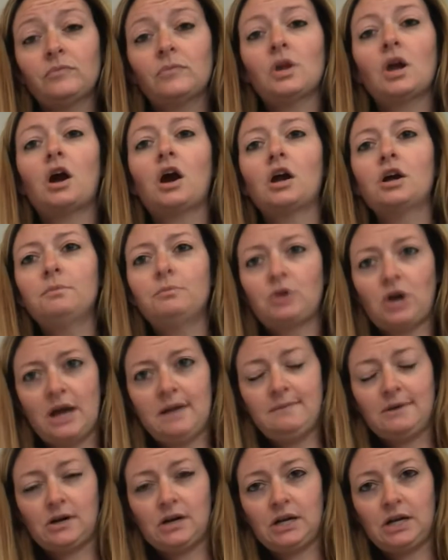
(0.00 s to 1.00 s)
our
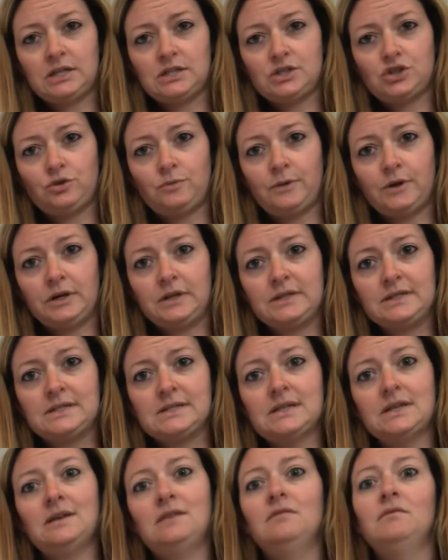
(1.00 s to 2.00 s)
primary consumers,
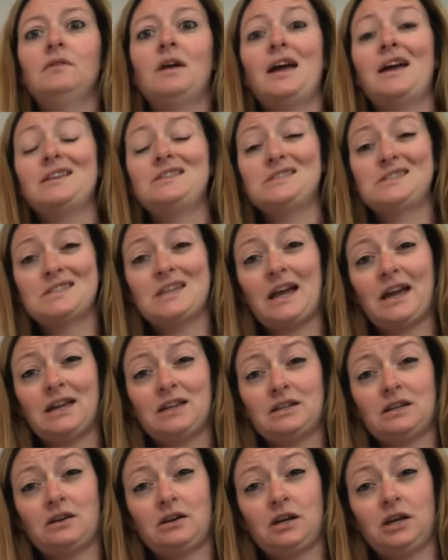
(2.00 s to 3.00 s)
and
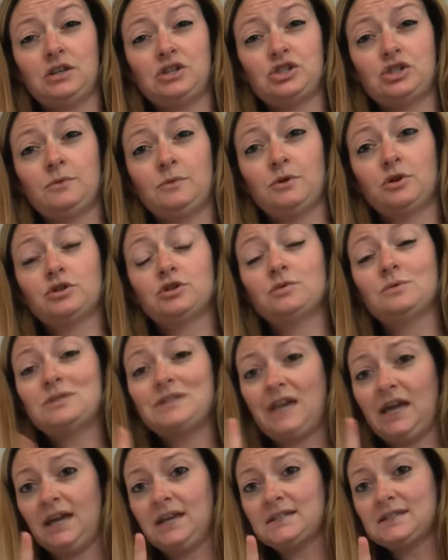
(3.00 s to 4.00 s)
secondary consumers. So
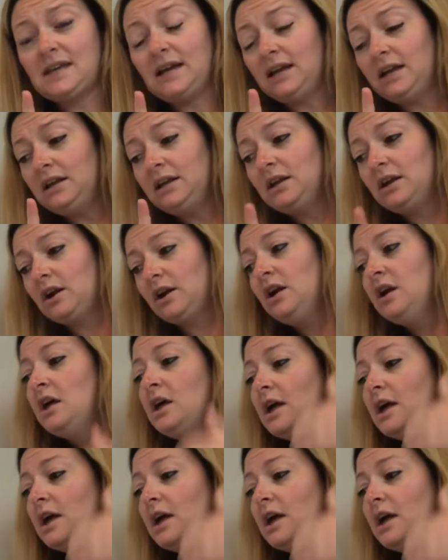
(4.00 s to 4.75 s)
take a second here.